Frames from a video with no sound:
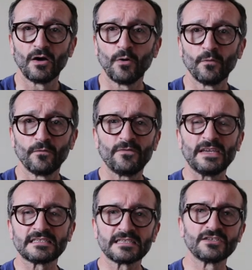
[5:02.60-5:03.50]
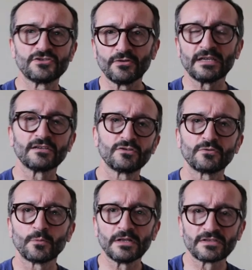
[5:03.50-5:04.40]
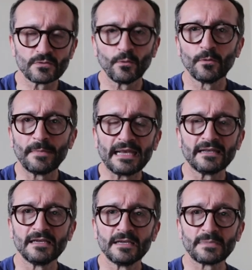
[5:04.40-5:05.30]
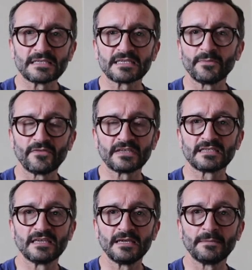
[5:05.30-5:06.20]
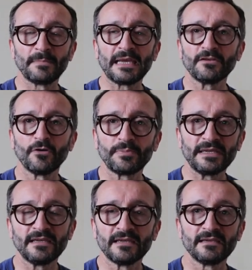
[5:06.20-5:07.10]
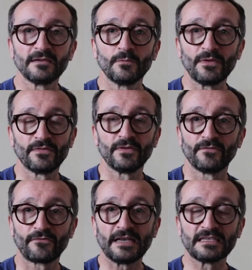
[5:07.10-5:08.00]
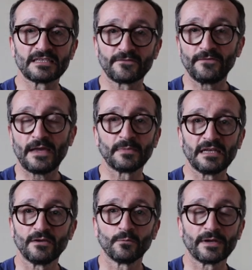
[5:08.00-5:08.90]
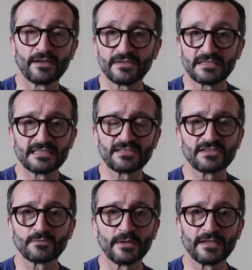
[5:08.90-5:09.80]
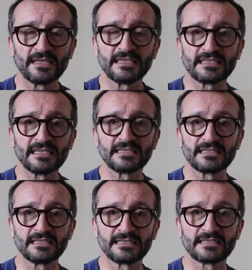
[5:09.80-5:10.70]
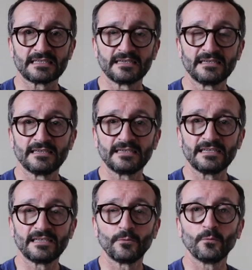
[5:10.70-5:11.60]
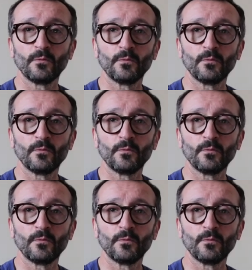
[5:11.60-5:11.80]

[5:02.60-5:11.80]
all feast and joy and goodwill to all men. But some of us may not be with friends, family or whatever. It's just one of these things that, you know,